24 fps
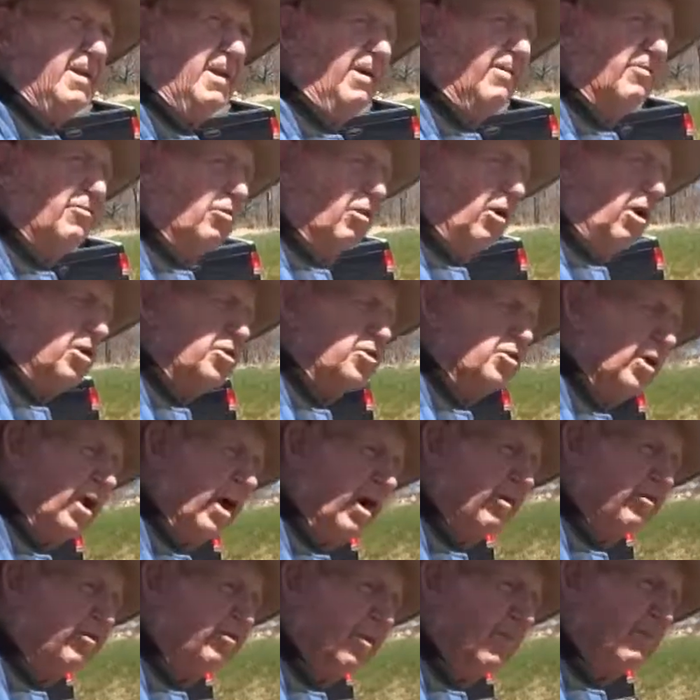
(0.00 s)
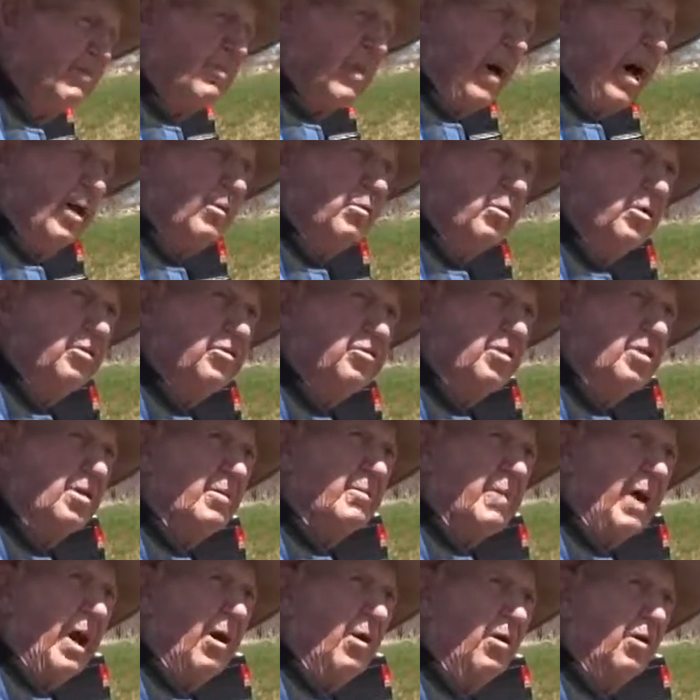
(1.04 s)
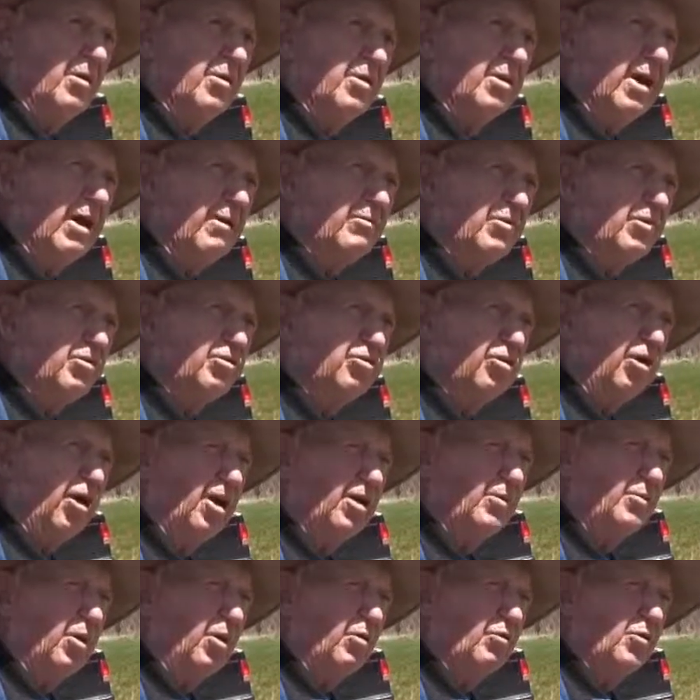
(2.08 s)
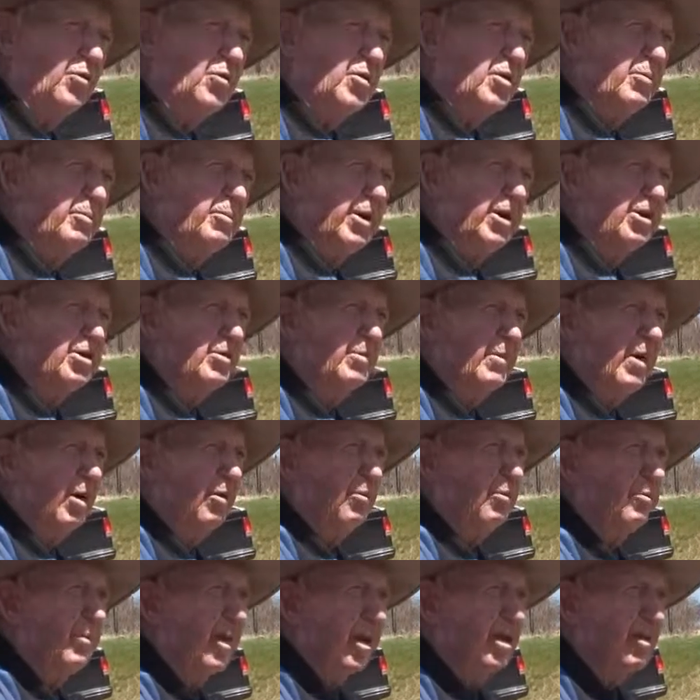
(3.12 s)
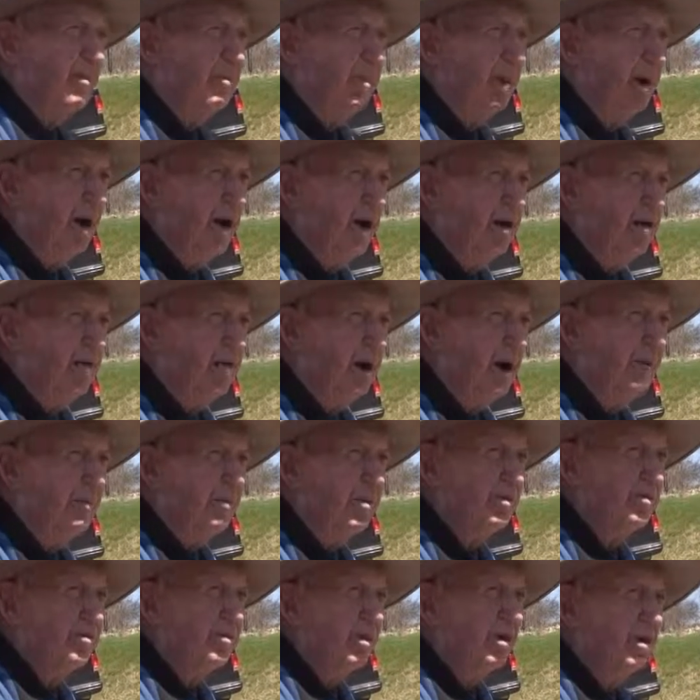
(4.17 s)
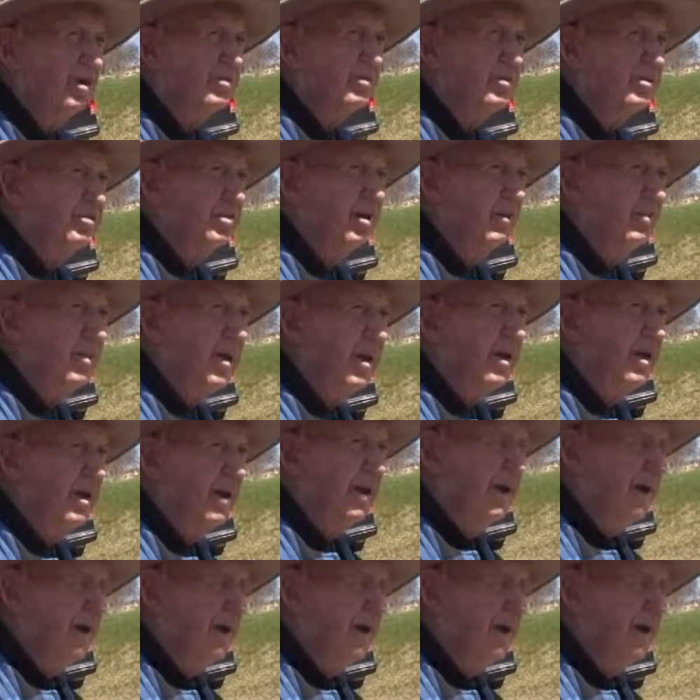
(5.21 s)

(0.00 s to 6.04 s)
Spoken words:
Of course, you'd have some bad ones in the barrel. You'd have to sort them over when you picked them out, make a pie or applesauce or something.